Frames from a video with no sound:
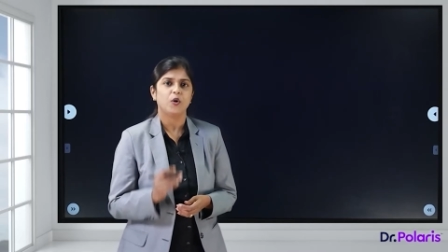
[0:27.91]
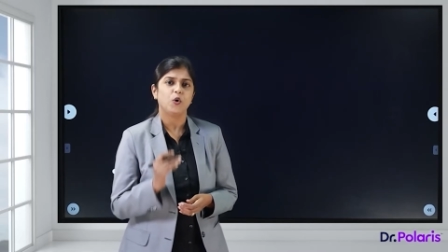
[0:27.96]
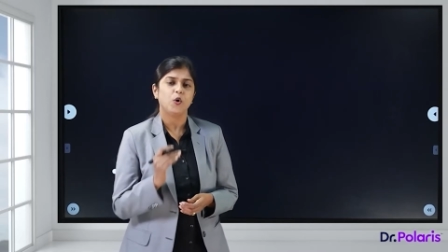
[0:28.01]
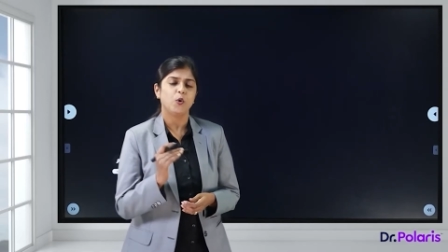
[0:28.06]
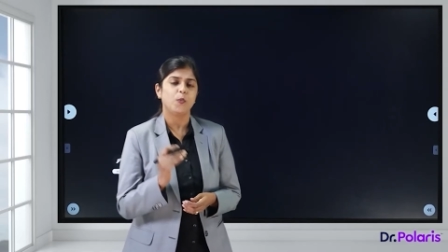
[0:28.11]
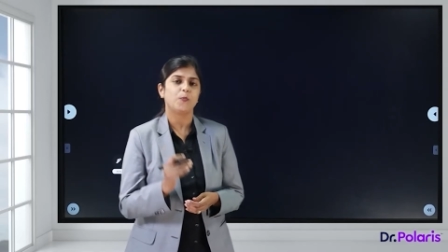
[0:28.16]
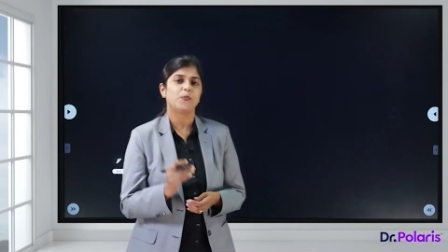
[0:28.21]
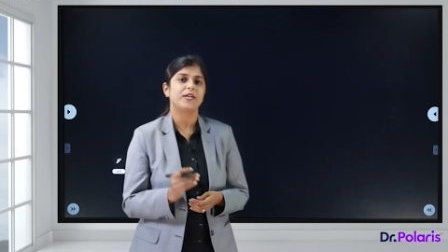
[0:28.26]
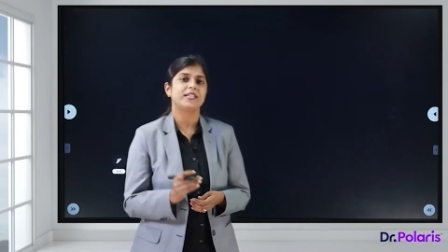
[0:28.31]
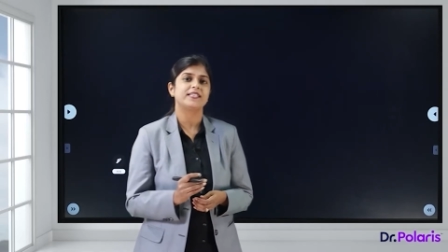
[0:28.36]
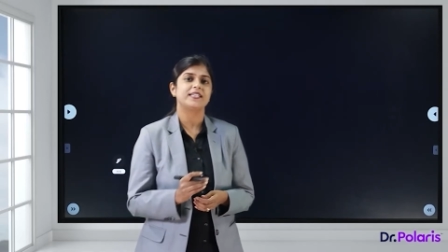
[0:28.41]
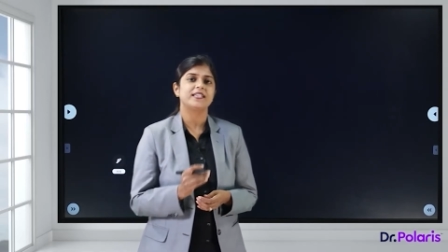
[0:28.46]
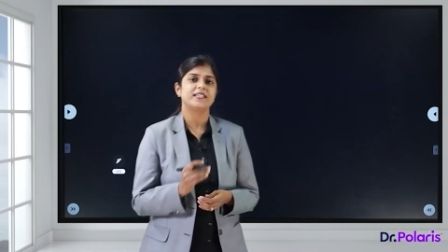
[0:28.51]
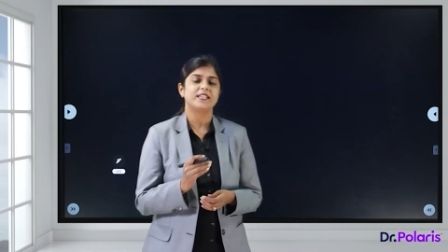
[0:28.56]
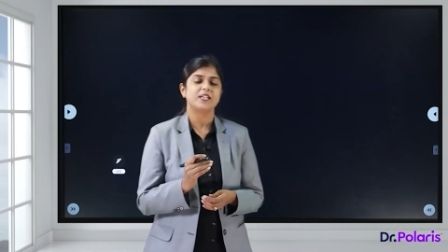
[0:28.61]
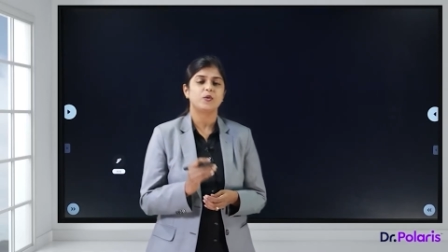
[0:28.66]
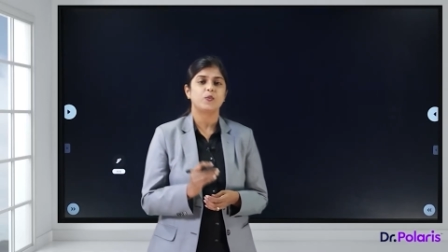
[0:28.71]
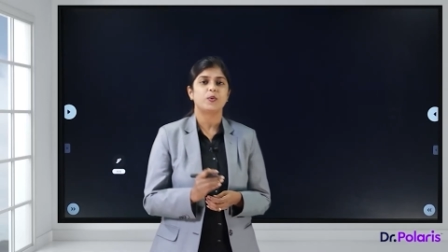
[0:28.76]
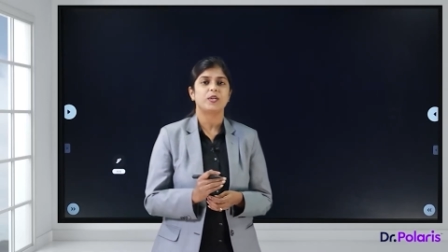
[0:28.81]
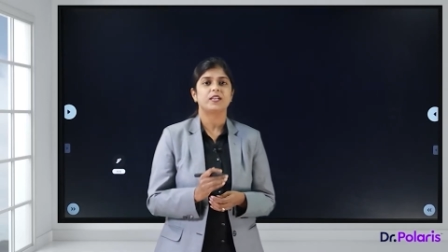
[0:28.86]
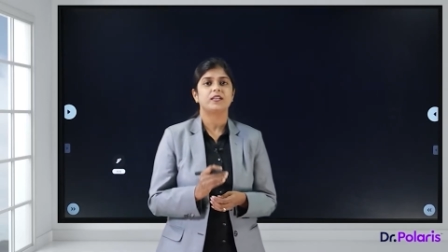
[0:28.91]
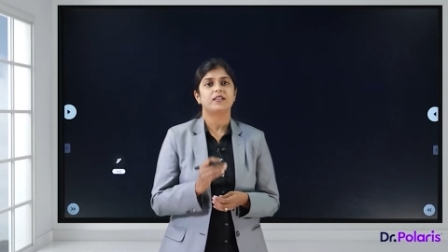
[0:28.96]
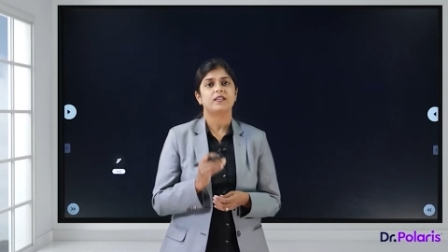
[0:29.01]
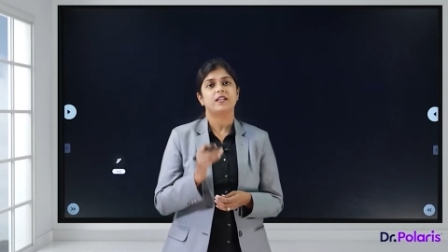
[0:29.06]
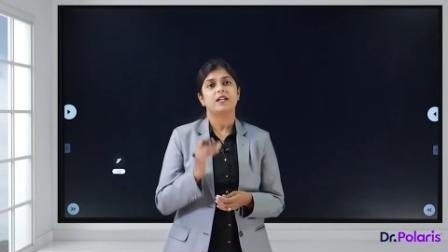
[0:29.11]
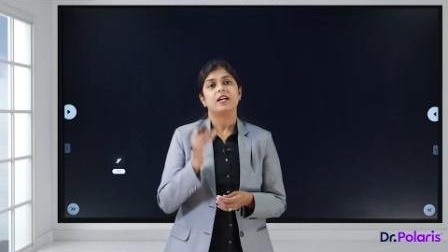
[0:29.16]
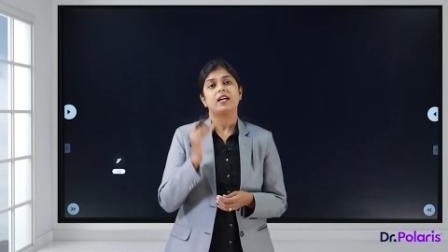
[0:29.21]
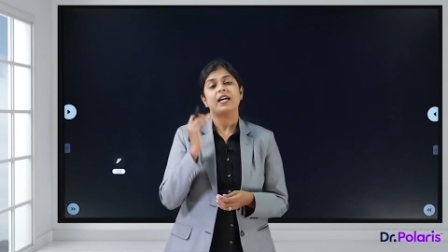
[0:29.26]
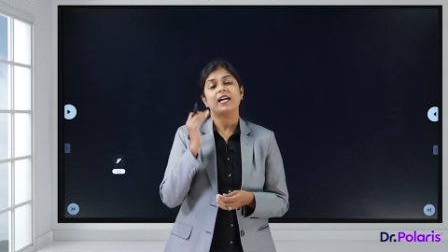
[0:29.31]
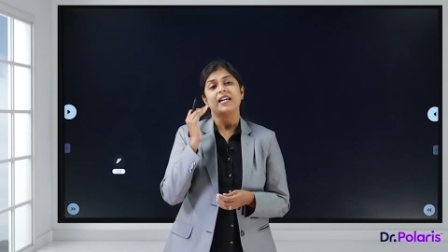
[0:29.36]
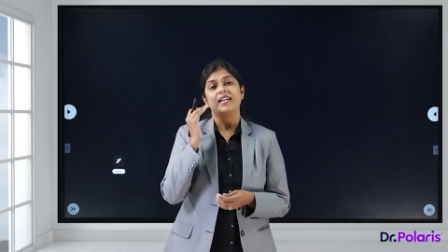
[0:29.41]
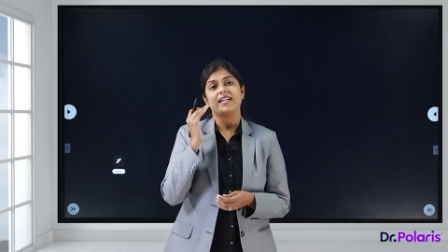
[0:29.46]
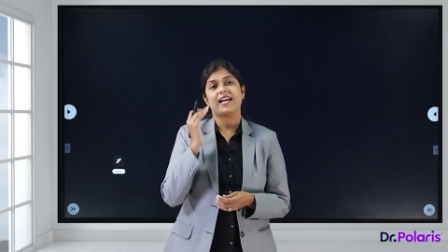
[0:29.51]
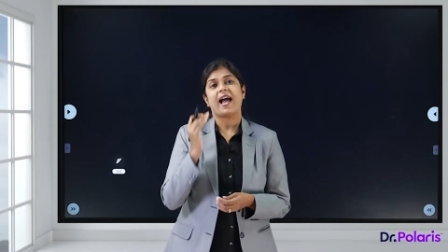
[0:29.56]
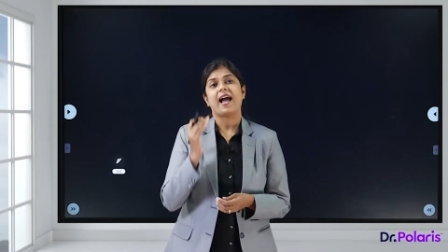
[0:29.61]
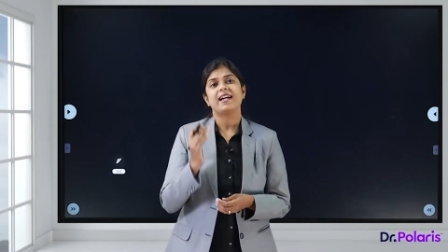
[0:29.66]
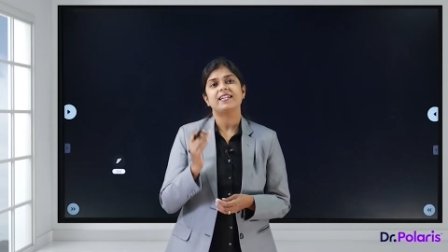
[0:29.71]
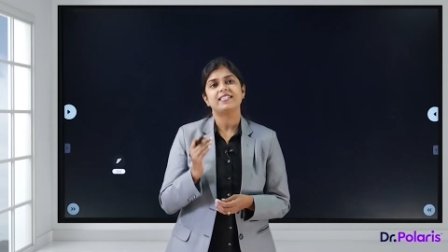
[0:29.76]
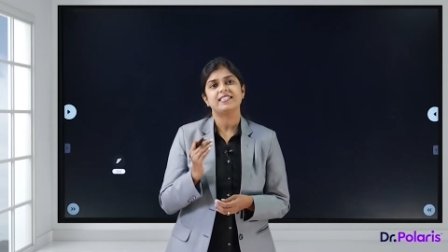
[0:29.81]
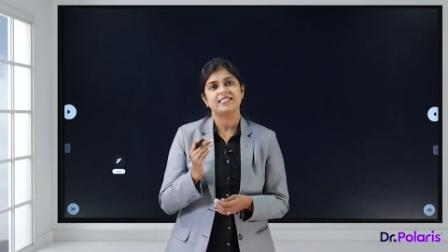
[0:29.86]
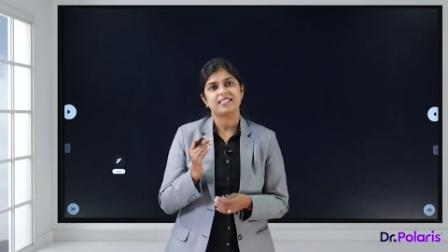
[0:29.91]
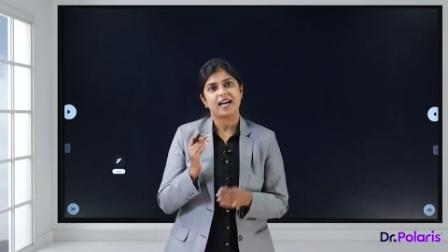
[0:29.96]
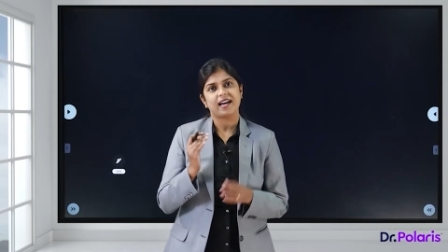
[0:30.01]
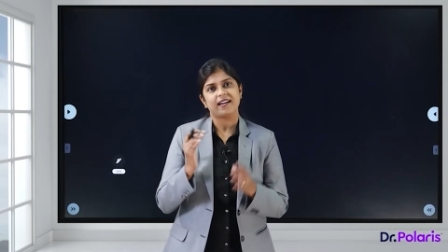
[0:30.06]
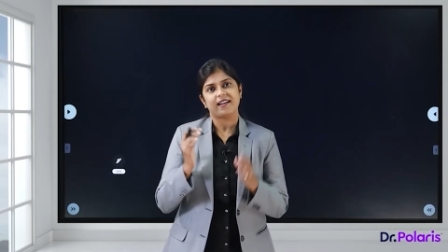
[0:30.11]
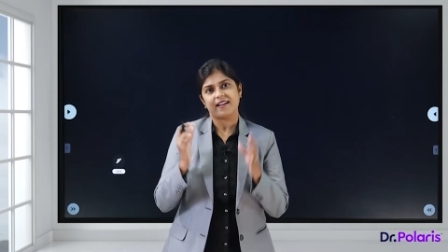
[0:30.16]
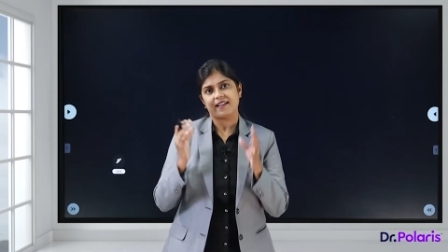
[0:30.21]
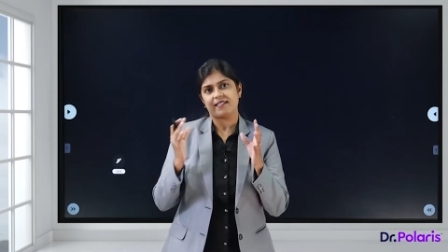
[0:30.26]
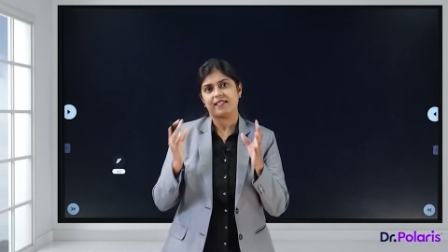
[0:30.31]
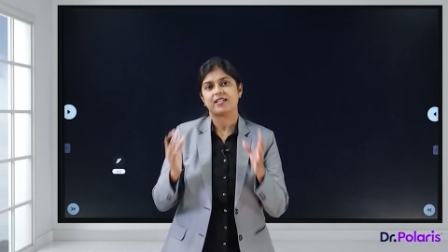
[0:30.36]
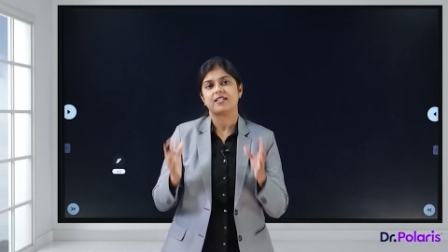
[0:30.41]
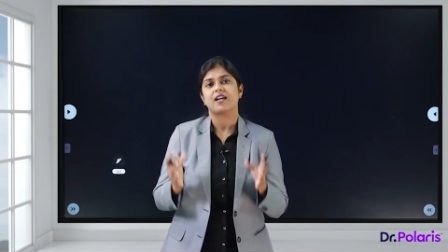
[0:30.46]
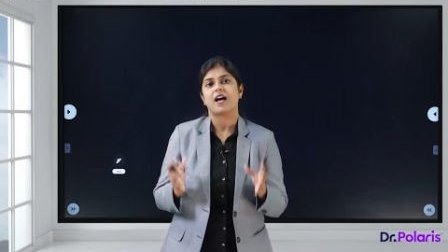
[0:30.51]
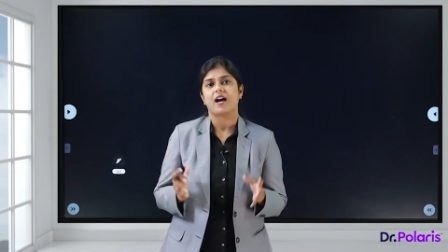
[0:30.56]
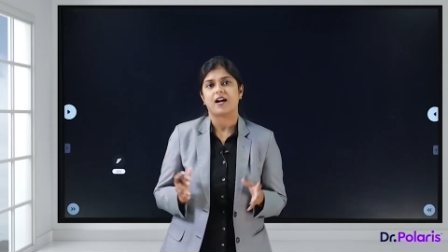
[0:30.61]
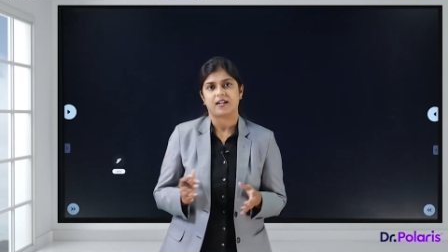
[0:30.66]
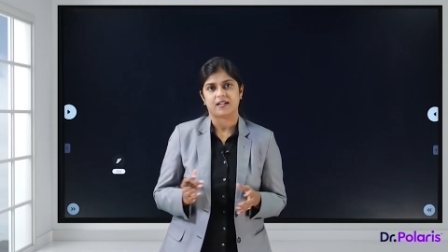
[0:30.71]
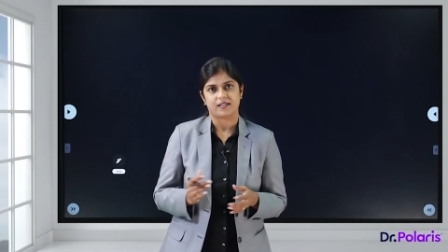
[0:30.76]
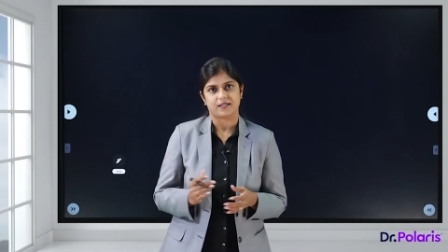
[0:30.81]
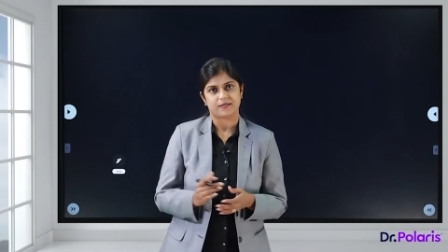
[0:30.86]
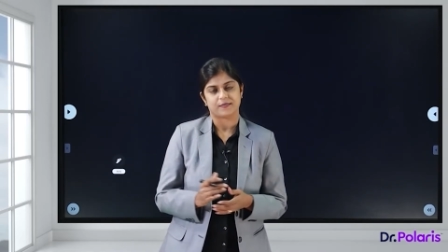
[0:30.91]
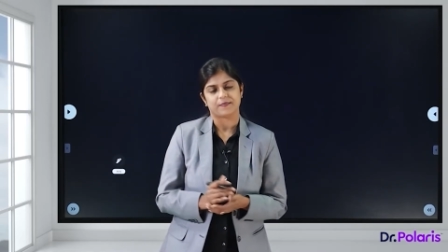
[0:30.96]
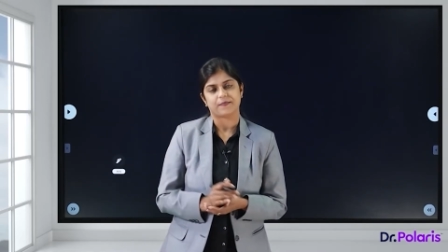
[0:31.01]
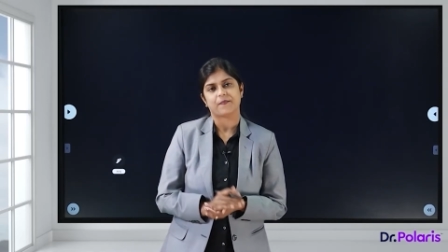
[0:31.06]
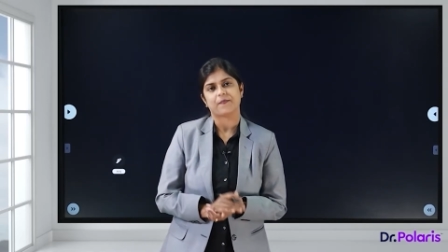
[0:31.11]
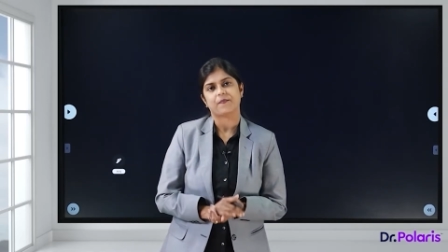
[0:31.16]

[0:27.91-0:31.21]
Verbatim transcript: who presented with cat's eye in the dark.